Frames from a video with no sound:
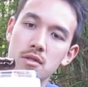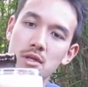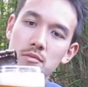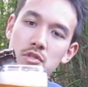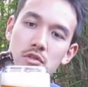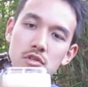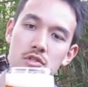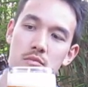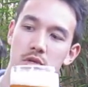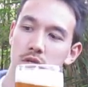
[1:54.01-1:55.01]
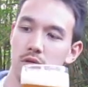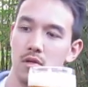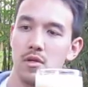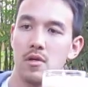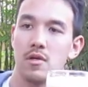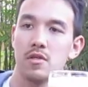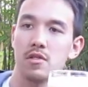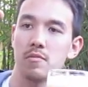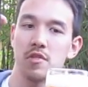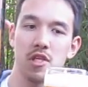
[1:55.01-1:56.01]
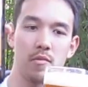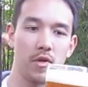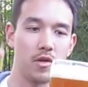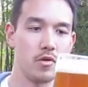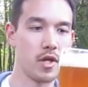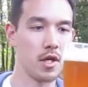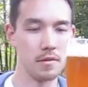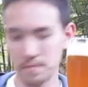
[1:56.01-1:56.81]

I'm sure there's going to be some sediment going on.